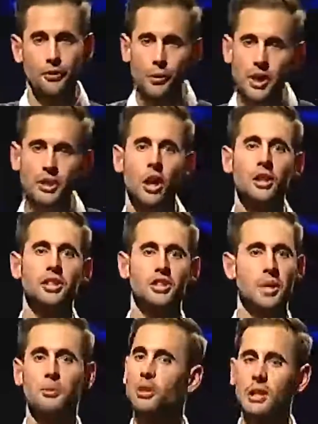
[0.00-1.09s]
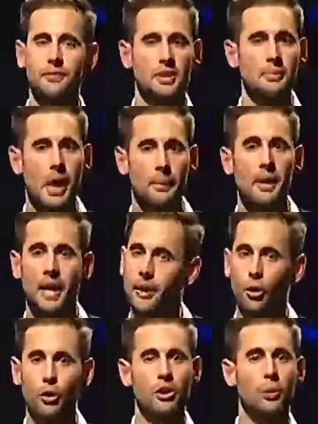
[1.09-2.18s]
If you acknowledge Him, you lift Him up
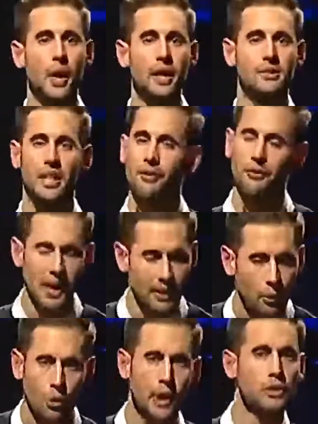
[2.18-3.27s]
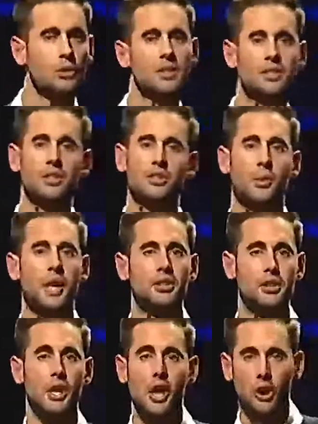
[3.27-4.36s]
in all your ways. Say, Father, what do I do in this
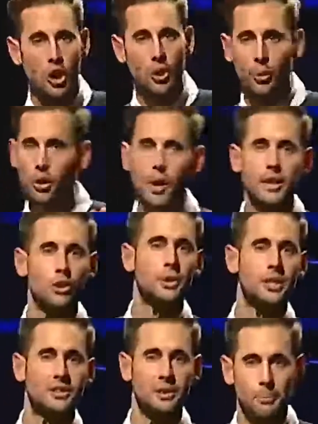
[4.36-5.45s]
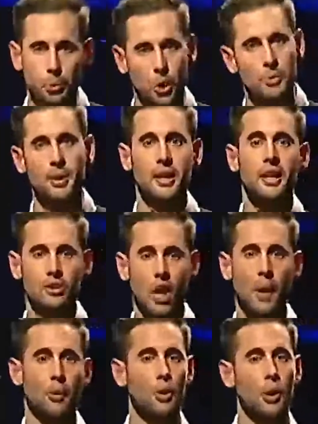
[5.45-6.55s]
situation? God, what do I do in this employment
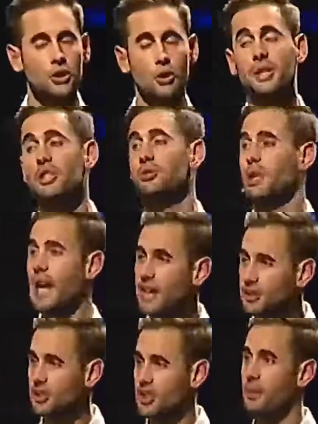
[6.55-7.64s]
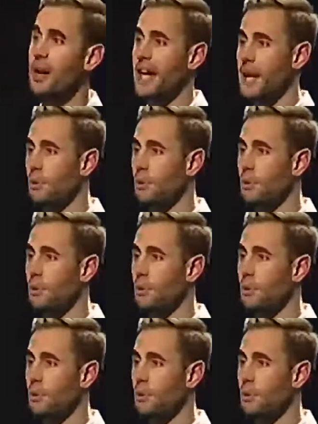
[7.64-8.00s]
time? What do I do in this relationship?